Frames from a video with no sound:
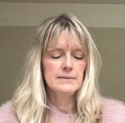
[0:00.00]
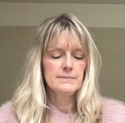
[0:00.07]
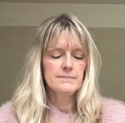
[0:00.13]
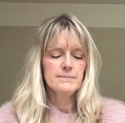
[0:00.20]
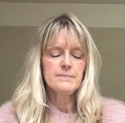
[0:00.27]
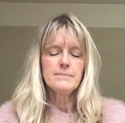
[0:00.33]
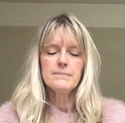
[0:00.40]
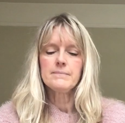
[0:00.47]

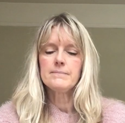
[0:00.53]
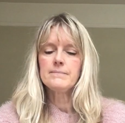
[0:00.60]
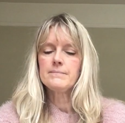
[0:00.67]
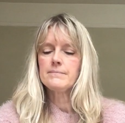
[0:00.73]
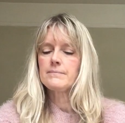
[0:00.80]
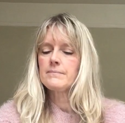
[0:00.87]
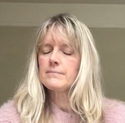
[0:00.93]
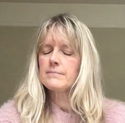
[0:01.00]

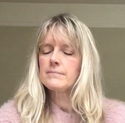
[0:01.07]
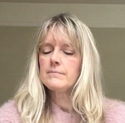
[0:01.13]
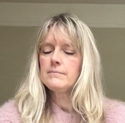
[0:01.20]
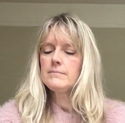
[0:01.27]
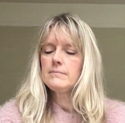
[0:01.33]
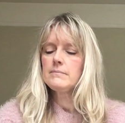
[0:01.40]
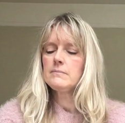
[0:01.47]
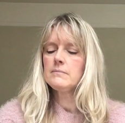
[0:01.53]

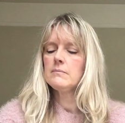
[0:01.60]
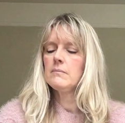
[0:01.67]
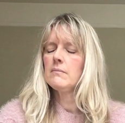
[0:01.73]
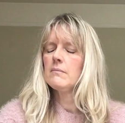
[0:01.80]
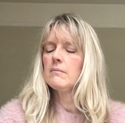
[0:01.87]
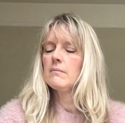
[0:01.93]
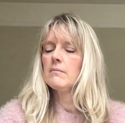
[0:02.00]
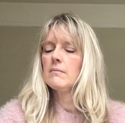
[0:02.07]

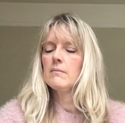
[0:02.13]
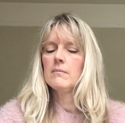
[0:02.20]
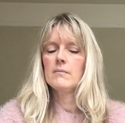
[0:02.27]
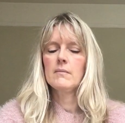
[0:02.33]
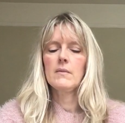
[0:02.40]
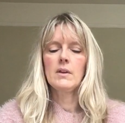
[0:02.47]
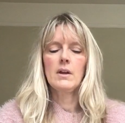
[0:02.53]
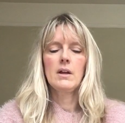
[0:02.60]

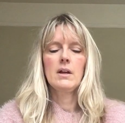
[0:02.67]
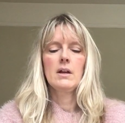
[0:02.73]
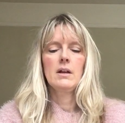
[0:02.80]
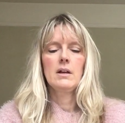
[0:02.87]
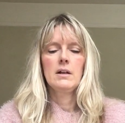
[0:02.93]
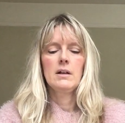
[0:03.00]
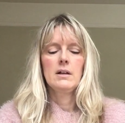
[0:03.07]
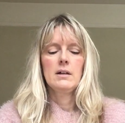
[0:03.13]

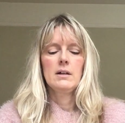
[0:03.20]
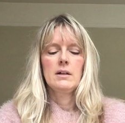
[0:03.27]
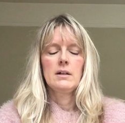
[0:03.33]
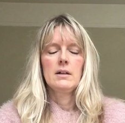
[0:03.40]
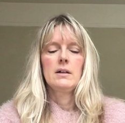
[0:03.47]
(silence)